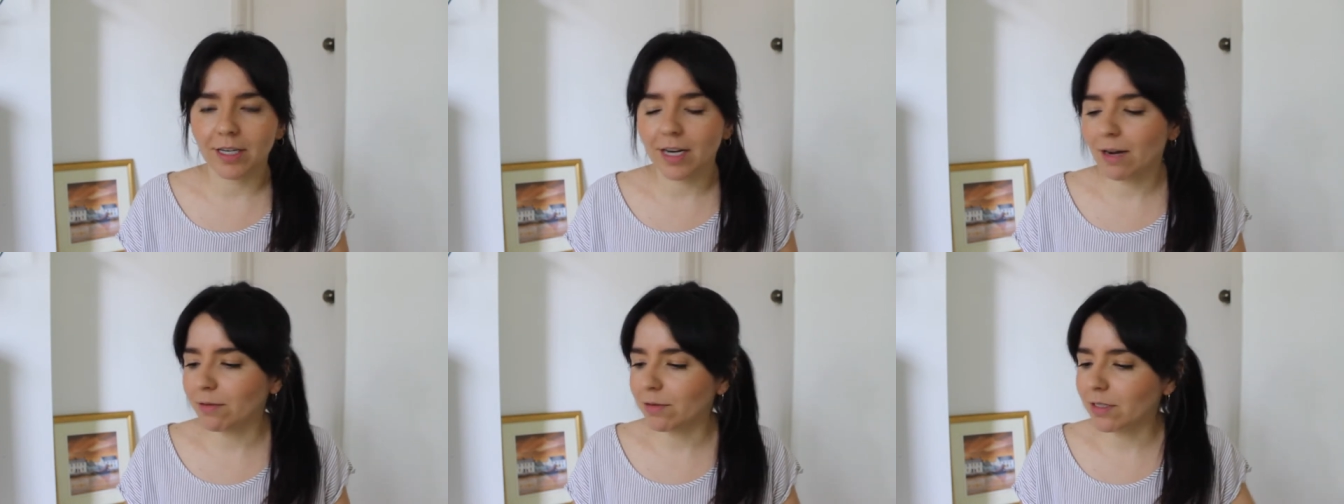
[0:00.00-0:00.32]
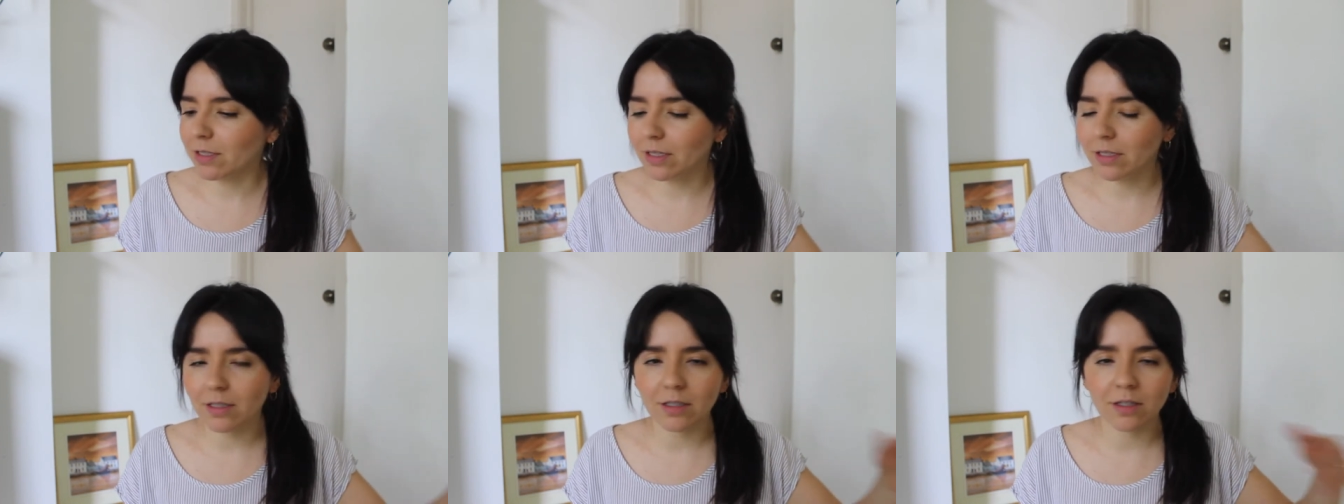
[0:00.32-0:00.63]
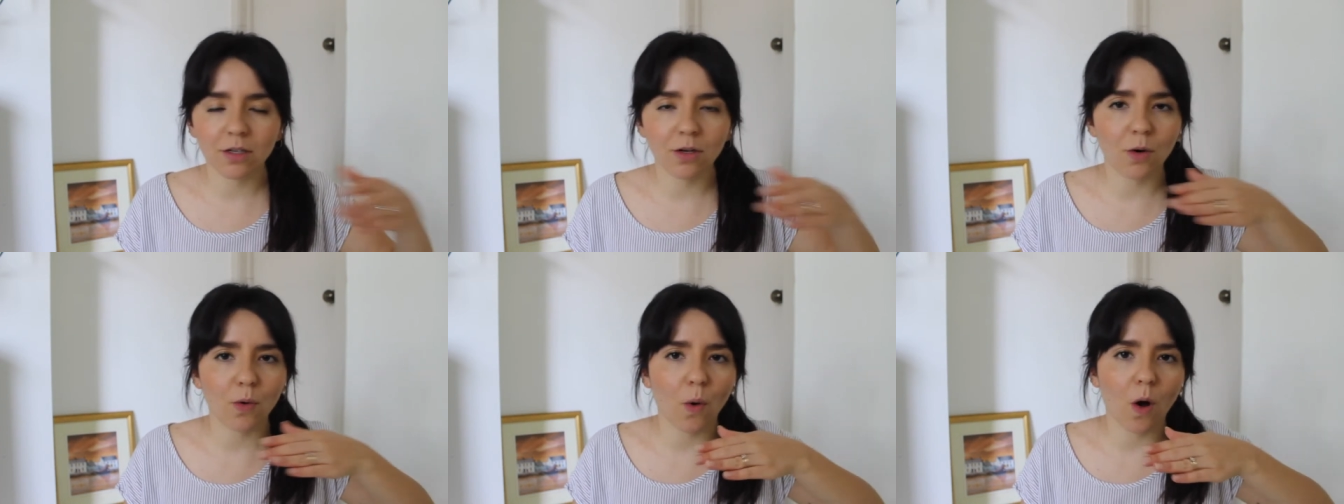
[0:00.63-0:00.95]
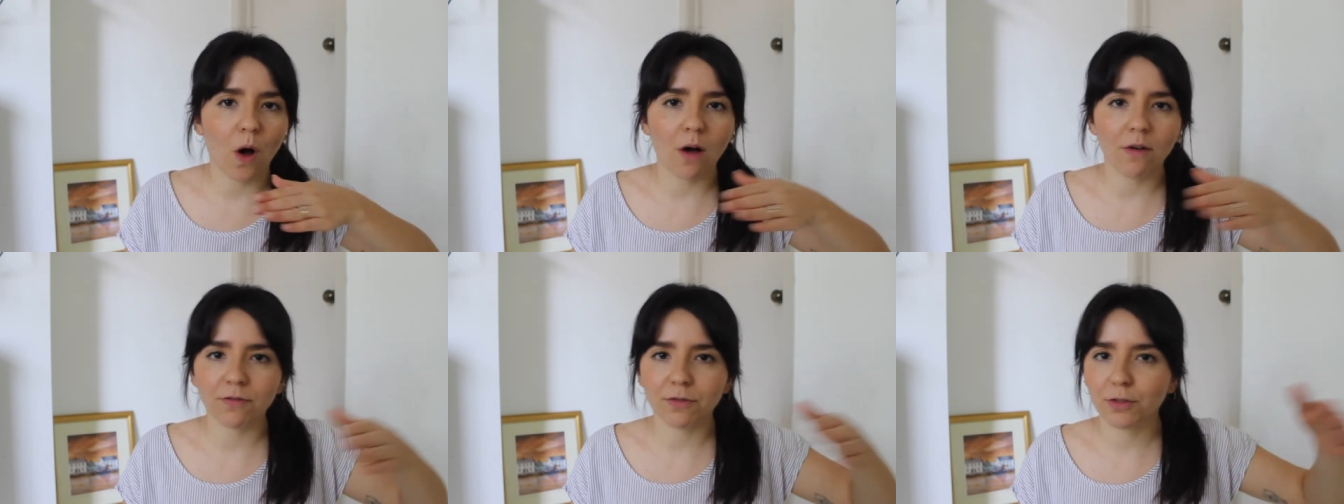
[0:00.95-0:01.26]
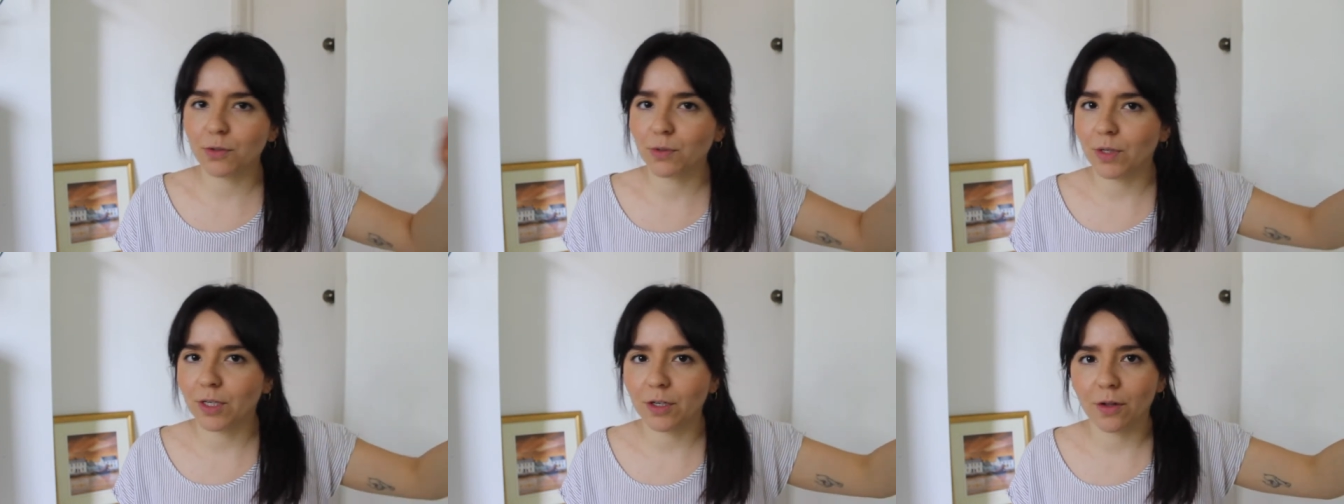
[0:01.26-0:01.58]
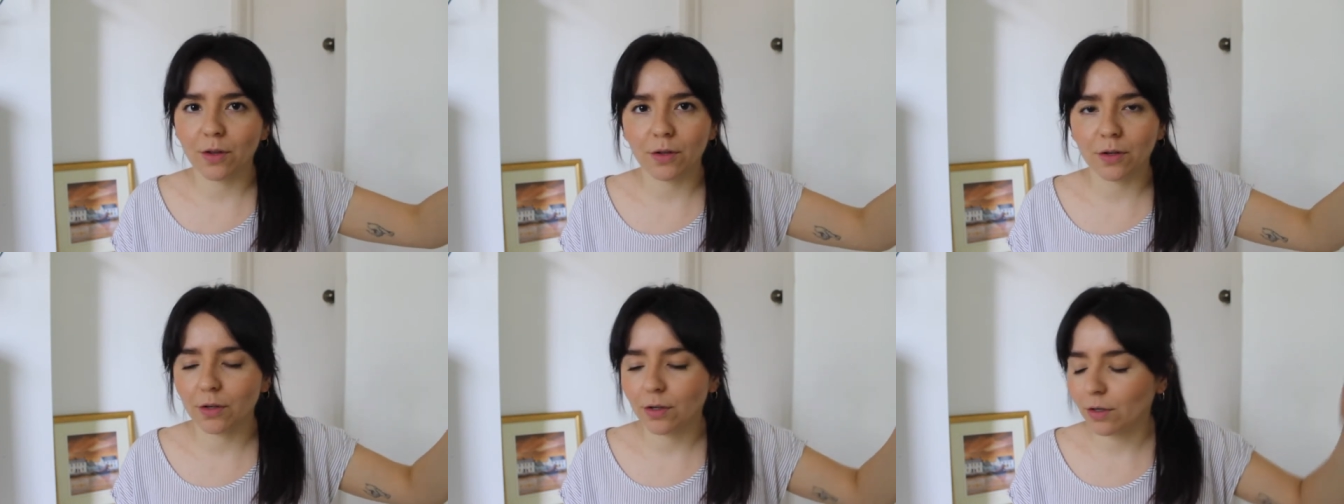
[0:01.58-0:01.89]
I was gonna go off to
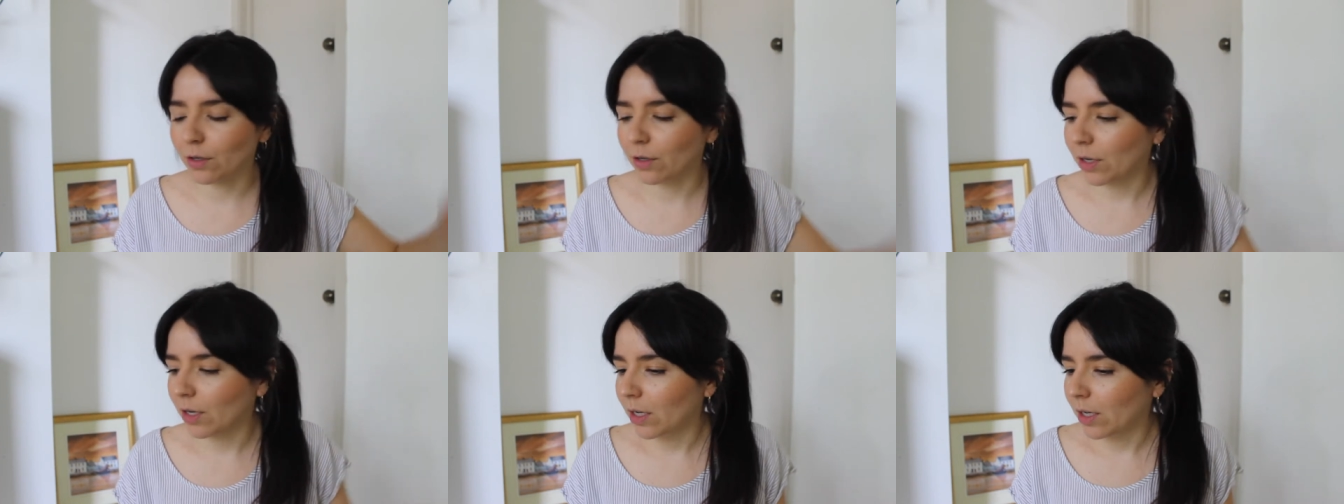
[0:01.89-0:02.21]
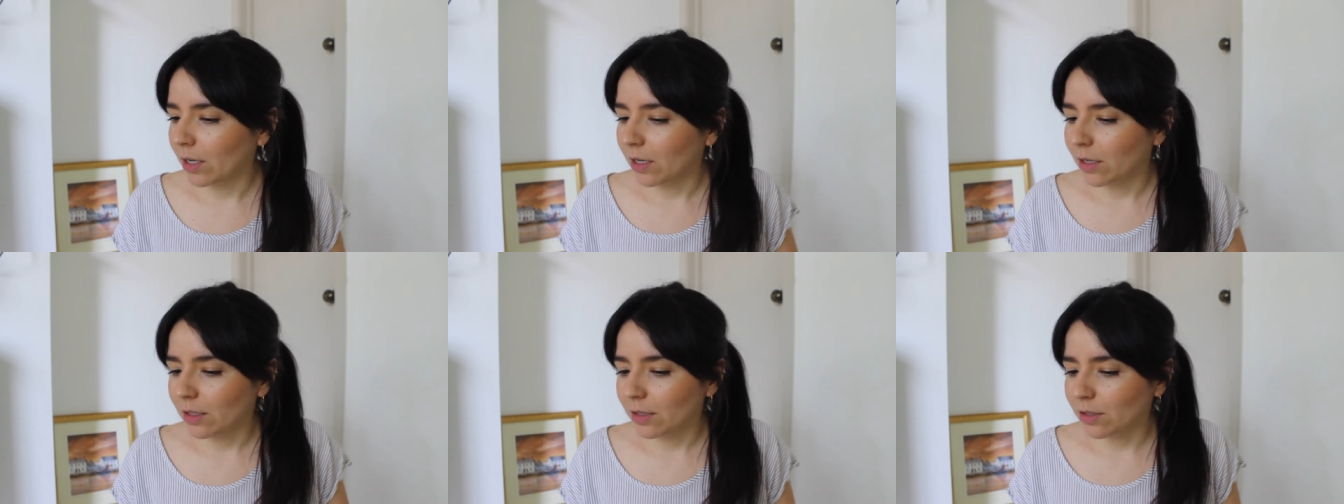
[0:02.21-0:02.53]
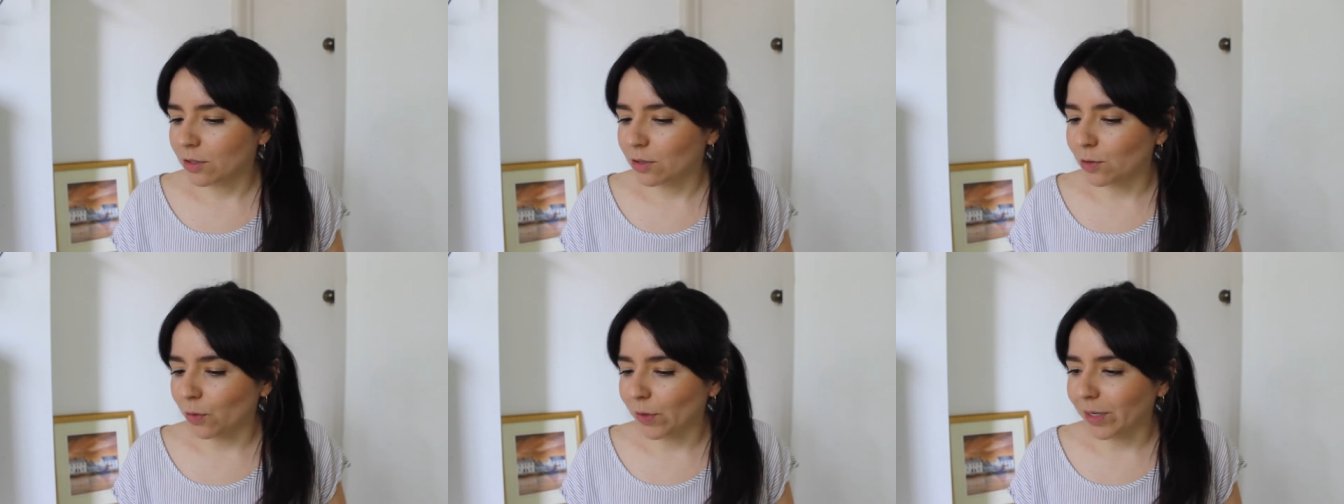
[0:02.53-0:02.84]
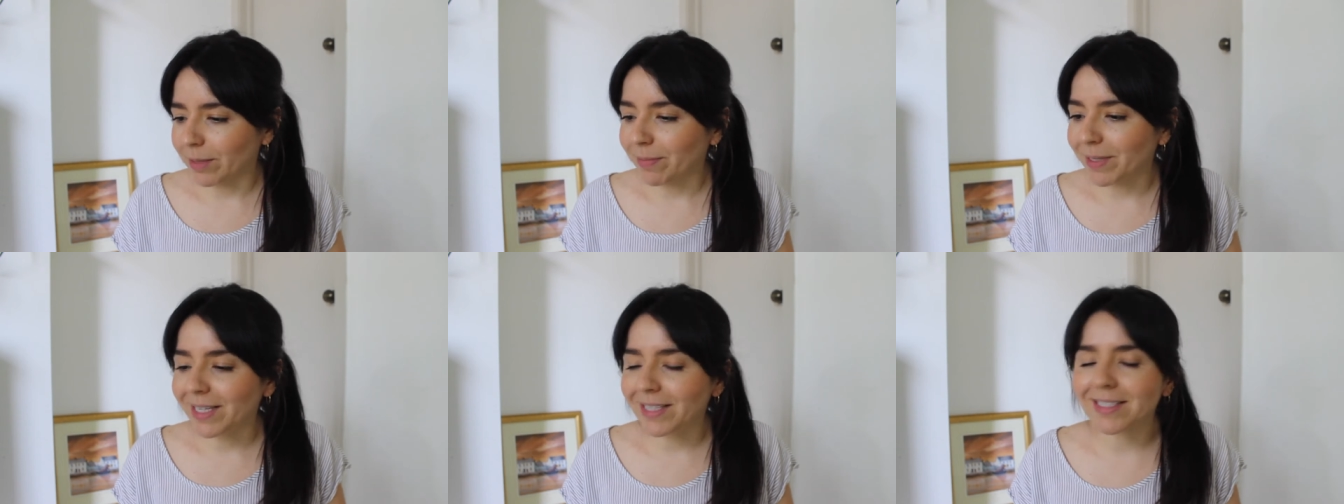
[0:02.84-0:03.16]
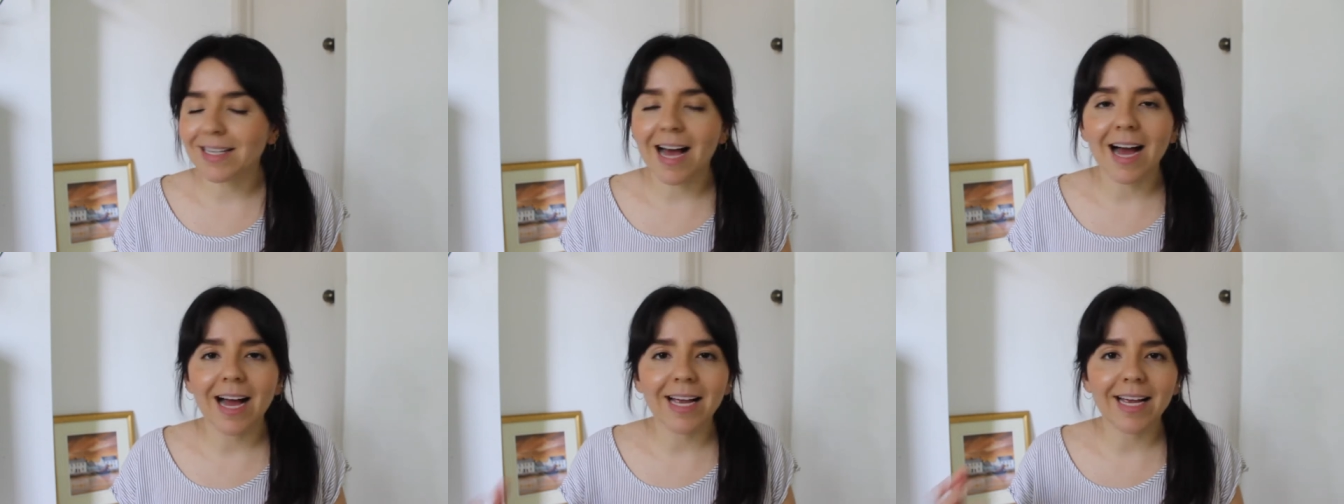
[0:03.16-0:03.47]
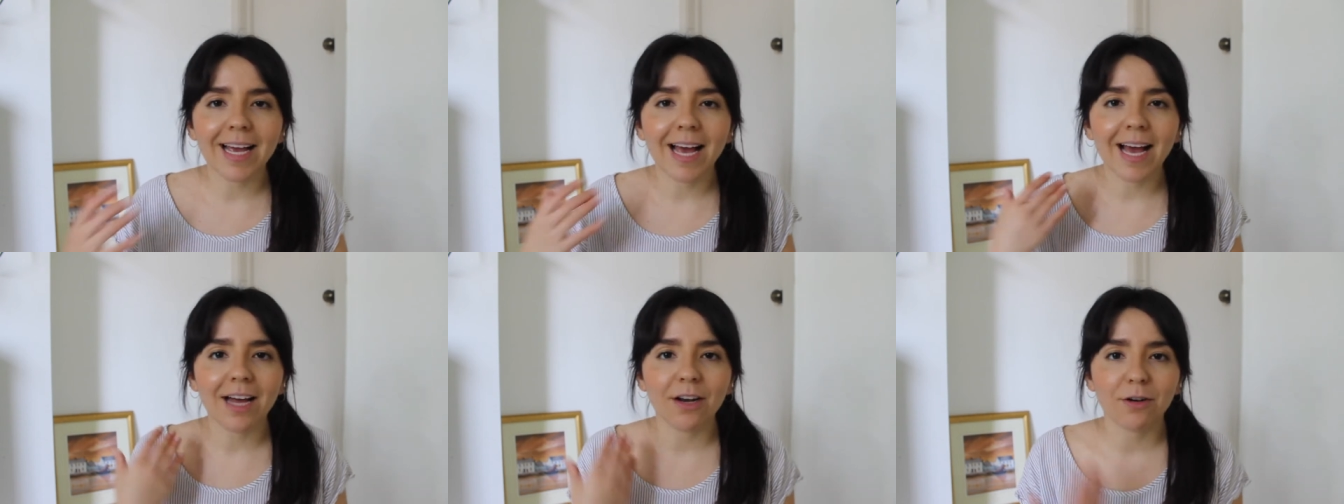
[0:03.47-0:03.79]
another story because I
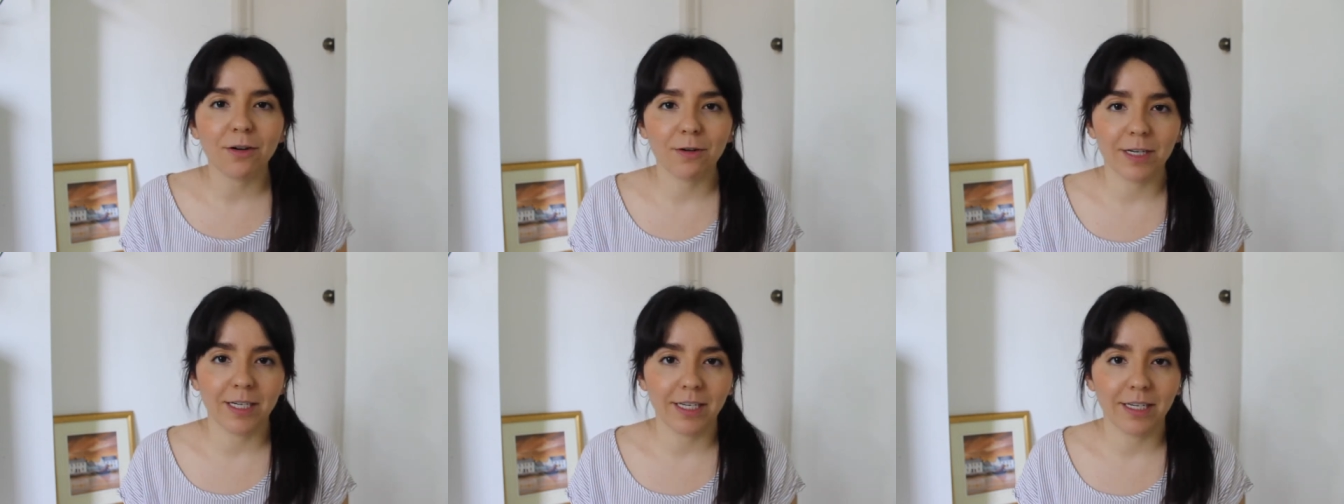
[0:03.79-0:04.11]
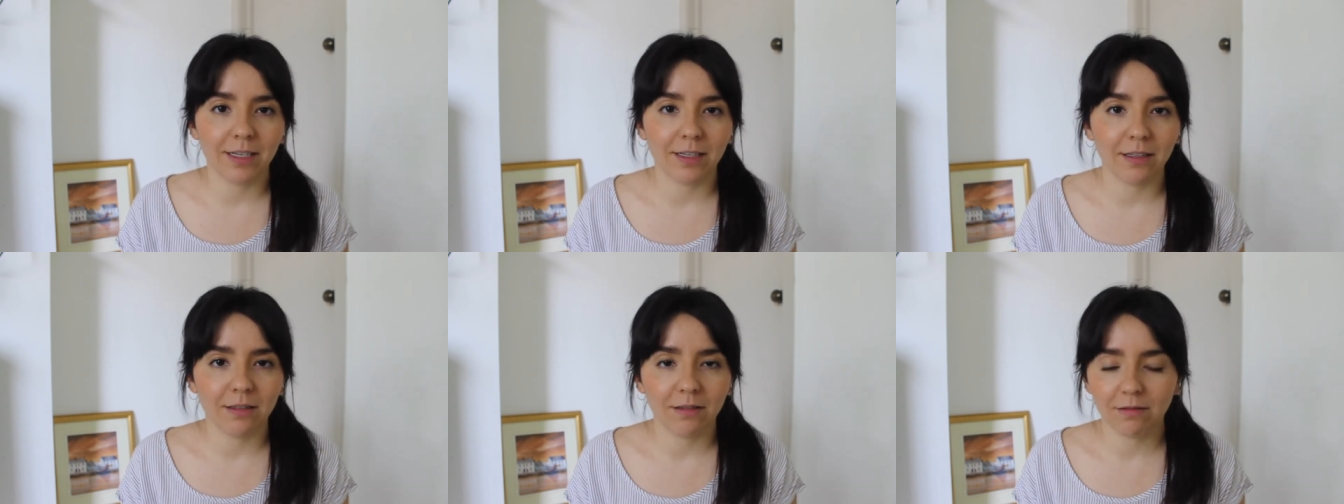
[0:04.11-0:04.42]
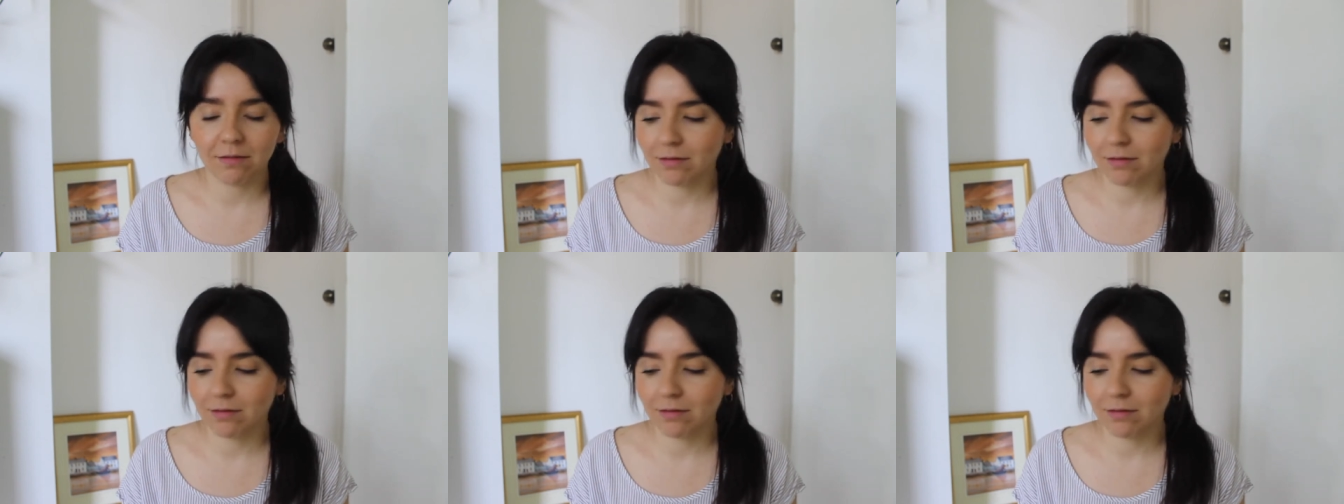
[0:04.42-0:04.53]
had already